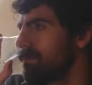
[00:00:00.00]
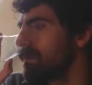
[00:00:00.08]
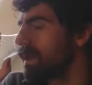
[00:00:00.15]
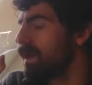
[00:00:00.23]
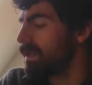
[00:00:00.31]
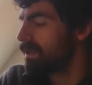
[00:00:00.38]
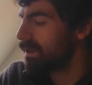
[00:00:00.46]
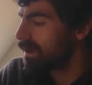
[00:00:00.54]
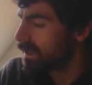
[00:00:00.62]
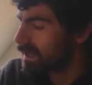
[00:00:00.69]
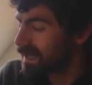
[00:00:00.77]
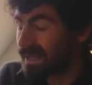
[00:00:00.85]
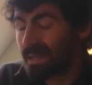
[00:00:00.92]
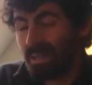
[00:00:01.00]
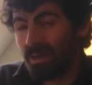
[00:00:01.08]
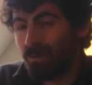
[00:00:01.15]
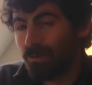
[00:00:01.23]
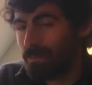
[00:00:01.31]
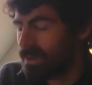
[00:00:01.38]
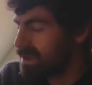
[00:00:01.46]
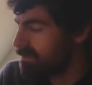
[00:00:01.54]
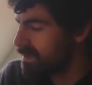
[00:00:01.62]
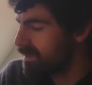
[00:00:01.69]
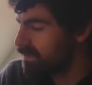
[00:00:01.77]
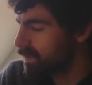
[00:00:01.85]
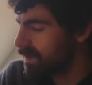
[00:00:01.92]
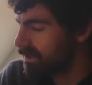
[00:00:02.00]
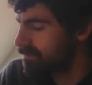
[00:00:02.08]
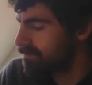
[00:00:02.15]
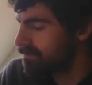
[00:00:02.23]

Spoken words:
A young Glengarry maybe as well.